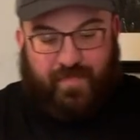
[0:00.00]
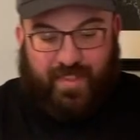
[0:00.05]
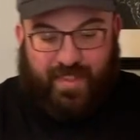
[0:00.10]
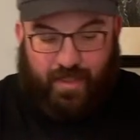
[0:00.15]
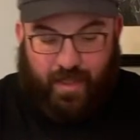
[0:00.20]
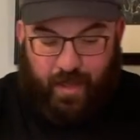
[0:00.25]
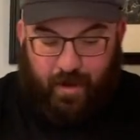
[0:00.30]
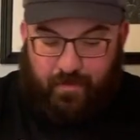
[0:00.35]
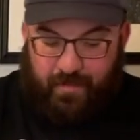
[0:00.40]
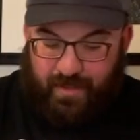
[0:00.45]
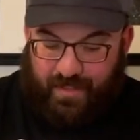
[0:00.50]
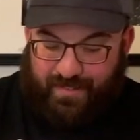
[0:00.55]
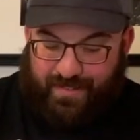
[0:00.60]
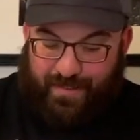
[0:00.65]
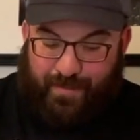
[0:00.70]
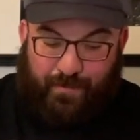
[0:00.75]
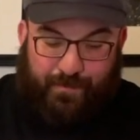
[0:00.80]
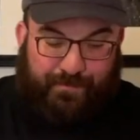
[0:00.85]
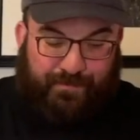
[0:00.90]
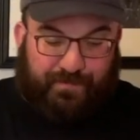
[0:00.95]
Not a big
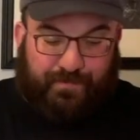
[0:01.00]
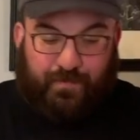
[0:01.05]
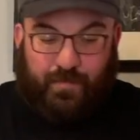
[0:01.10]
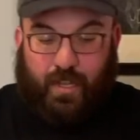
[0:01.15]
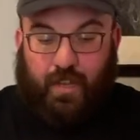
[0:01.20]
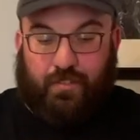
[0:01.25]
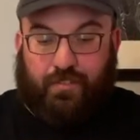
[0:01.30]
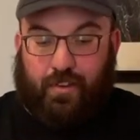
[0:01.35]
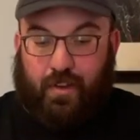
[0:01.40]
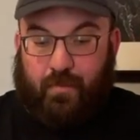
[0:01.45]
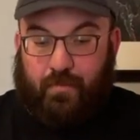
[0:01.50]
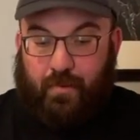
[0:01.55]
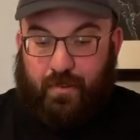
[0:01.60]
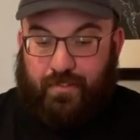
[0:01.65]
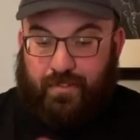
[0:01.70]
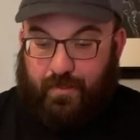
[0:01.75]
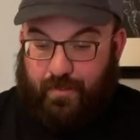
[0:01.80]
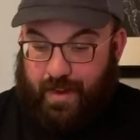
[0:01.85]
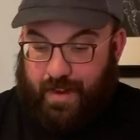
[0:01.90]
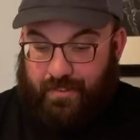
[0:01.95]
deal. I shot a
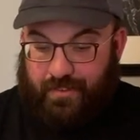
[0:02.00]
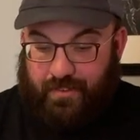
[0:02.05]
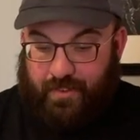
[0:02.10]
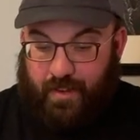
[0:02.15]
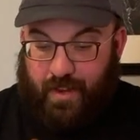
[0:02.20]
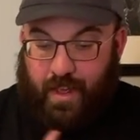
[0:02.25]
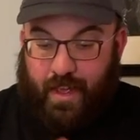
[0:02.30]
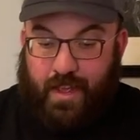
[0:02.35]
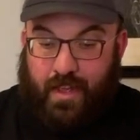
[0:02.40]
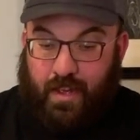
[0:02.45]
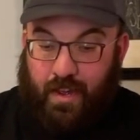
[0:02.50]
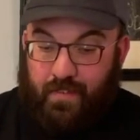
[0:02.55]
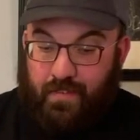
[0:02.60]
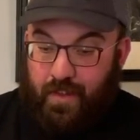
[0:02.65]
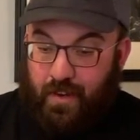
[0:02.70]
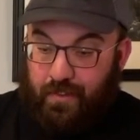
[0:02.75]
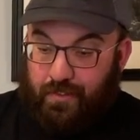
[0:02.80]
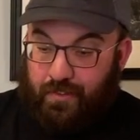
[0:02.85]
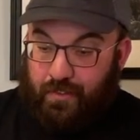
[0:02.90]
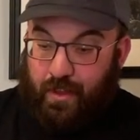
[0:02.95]
bunch of rounds today. I've
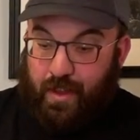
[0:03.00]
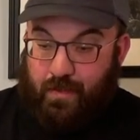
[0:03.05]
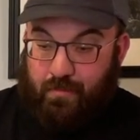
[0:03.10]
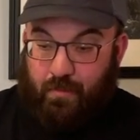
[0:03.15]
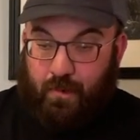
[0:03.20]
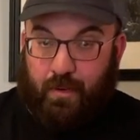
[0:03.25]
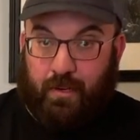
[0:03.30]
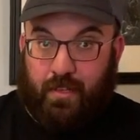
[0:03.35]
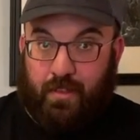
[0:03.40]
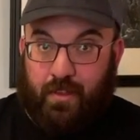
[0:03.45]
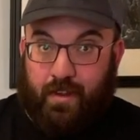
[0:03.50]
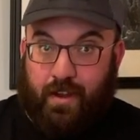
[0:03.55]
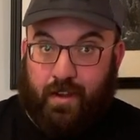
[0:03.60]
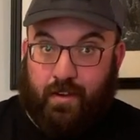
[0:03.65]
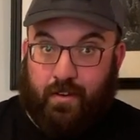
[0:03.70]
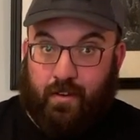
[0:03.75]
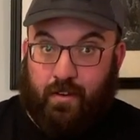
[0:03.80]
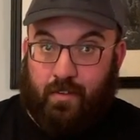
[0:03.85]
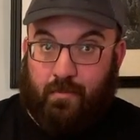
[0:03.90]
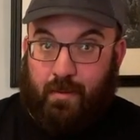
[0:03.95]
got a slight mark
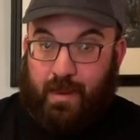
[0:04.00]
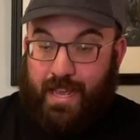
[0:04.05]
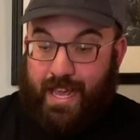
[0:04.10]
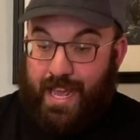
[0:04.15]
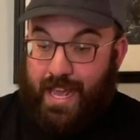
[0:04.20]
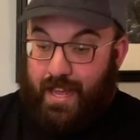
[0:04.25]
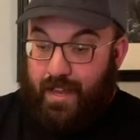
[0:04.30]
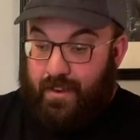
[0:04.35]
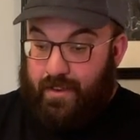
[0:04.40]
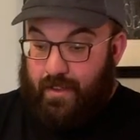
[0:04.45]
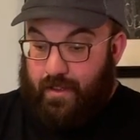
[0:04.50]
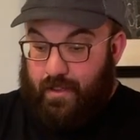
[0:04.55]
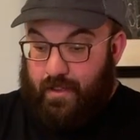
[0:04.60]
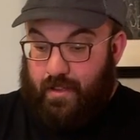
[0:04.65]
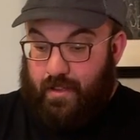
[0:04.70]
there on my hand